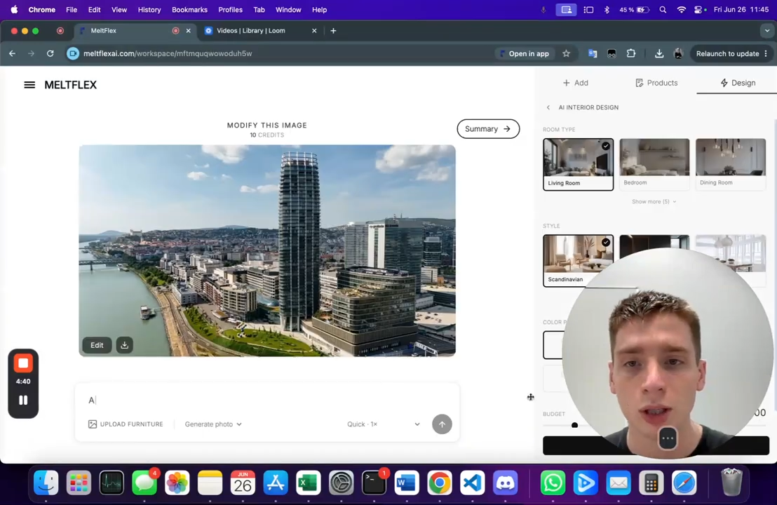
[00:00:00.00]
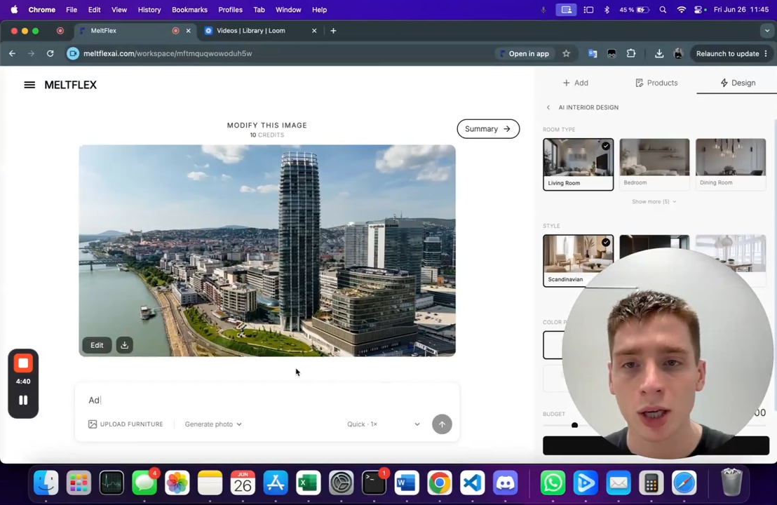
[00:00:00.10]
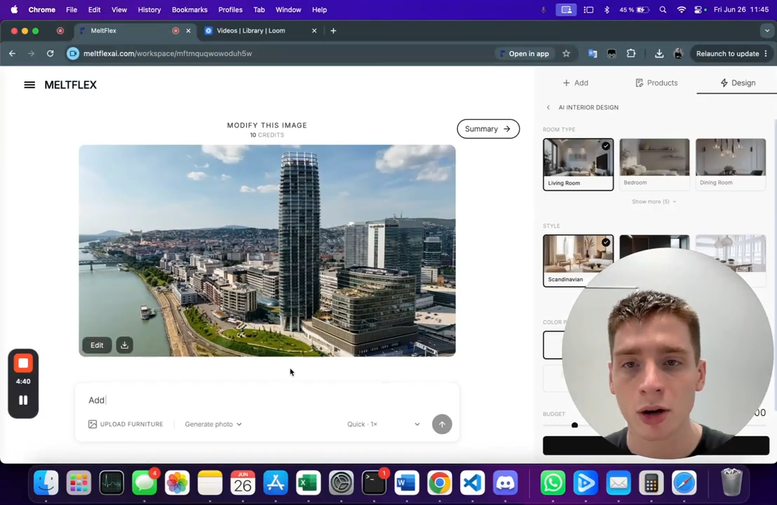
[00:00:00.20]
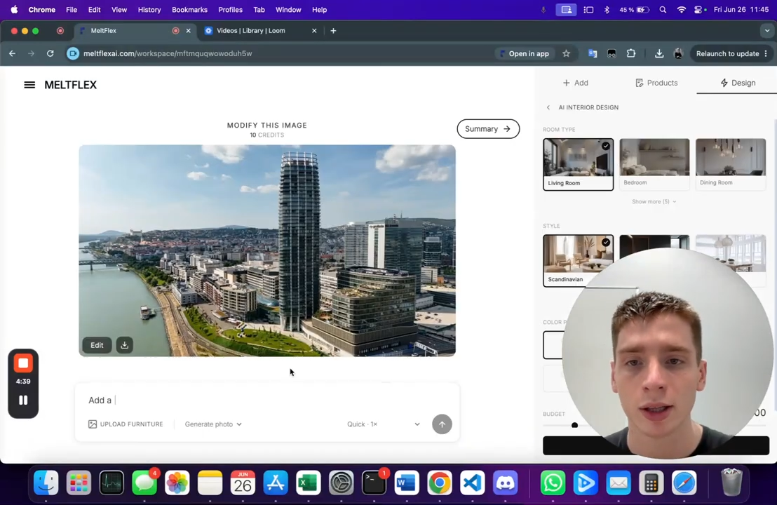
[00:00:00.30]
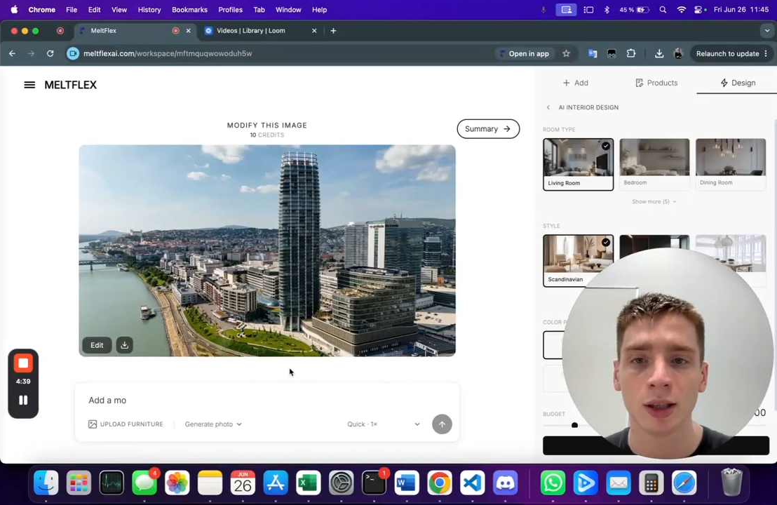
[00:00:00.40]

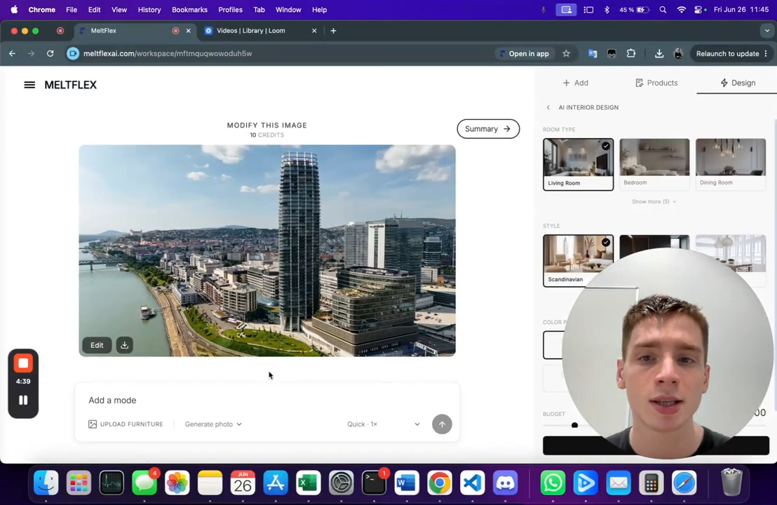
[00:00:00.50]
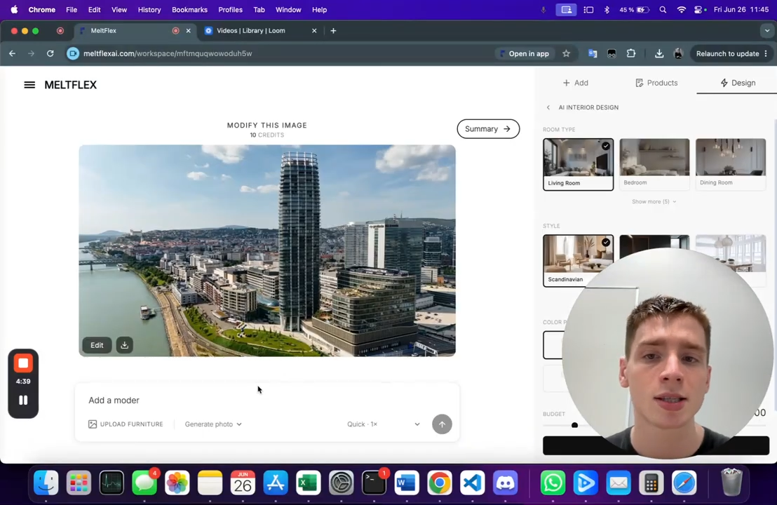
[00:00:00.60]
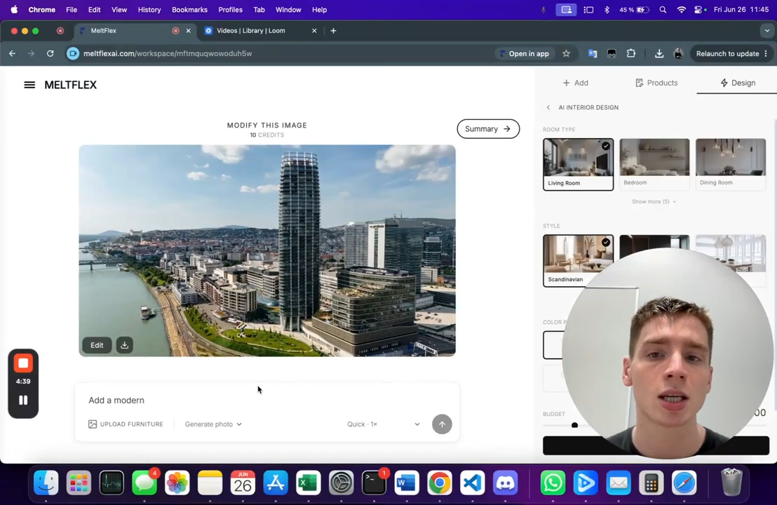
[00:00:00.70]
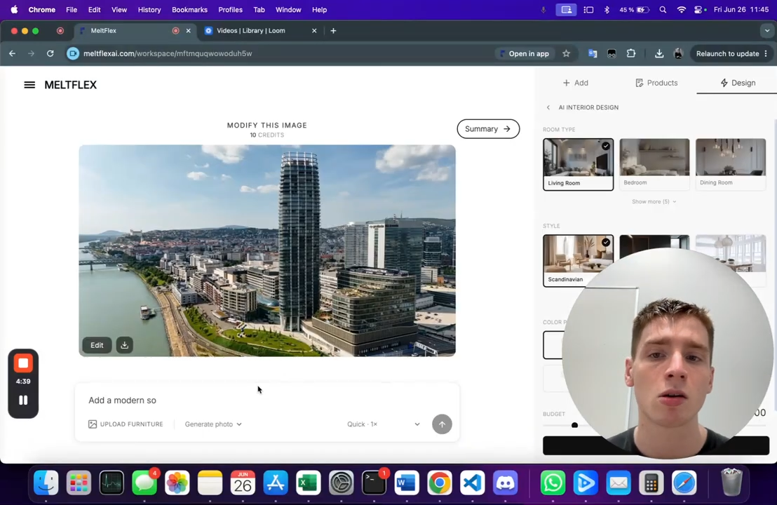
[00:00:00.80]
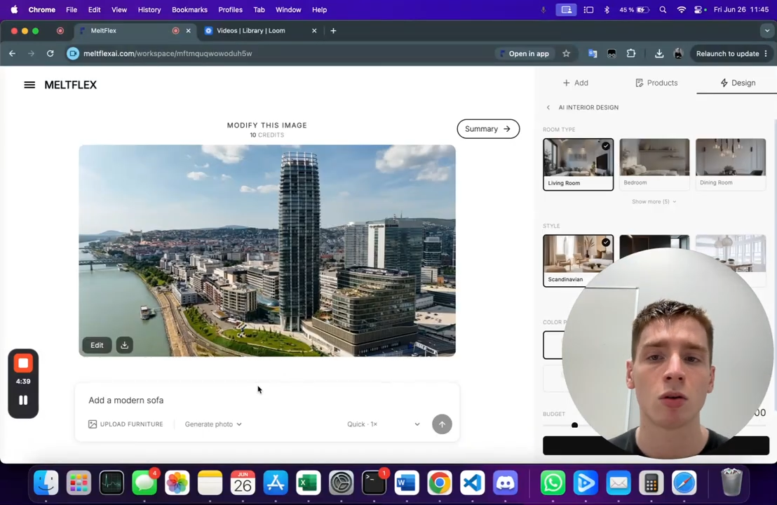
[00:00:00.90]
here, and let's
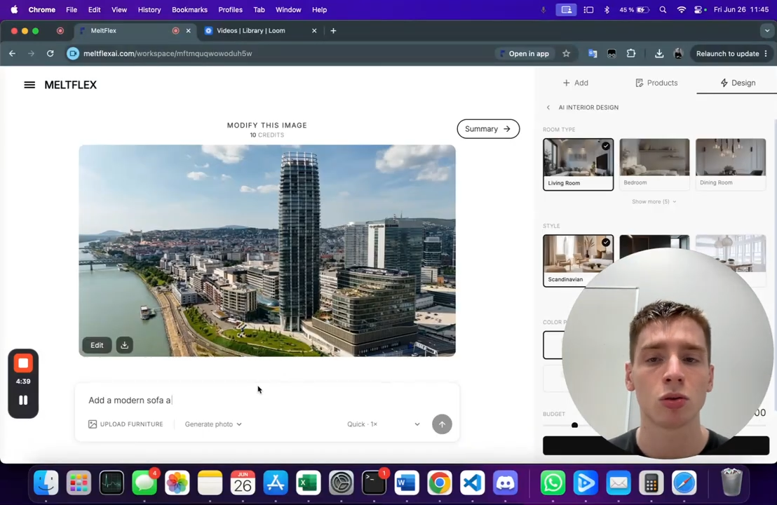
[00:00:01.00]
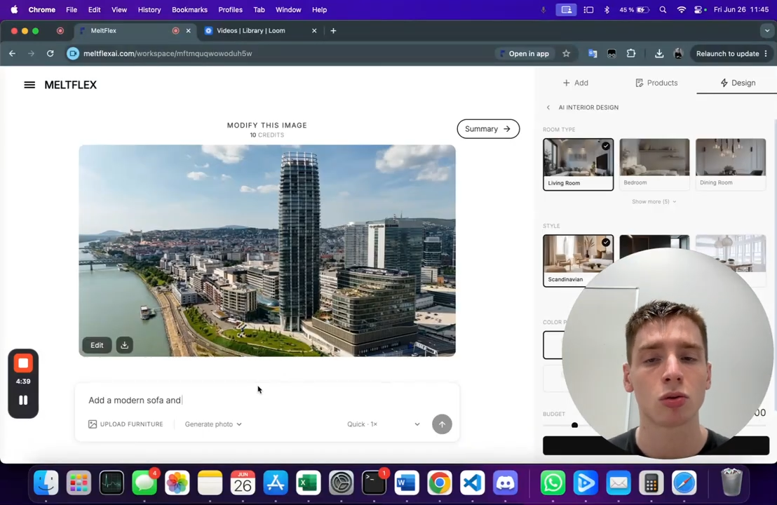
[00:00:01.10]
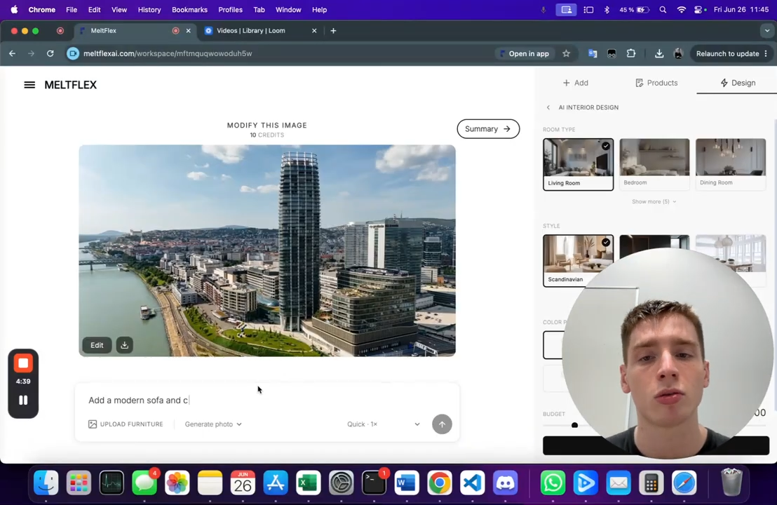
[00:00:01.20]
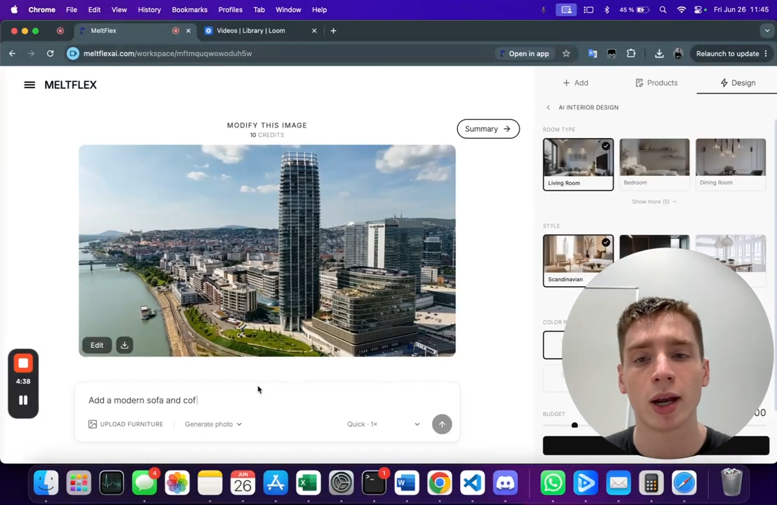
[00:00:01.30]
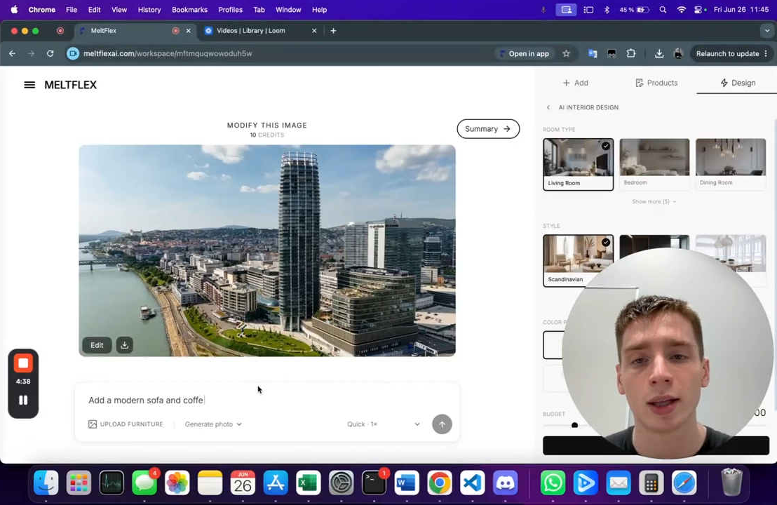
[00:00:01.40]
say we want to
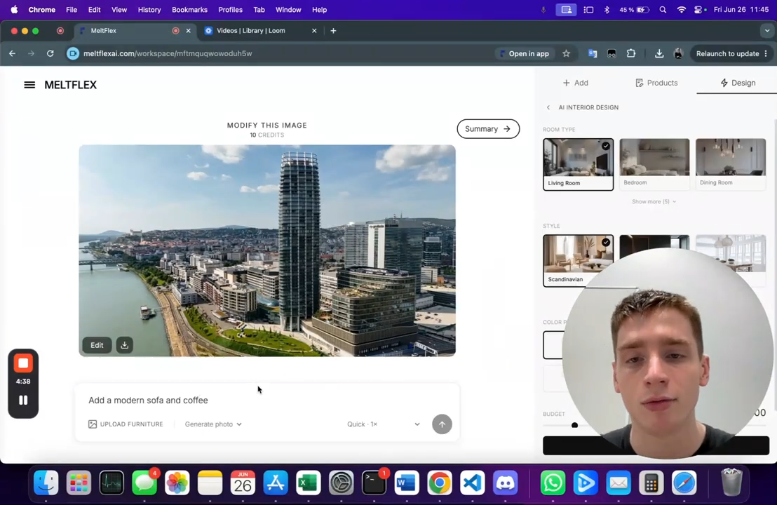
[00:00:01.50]
create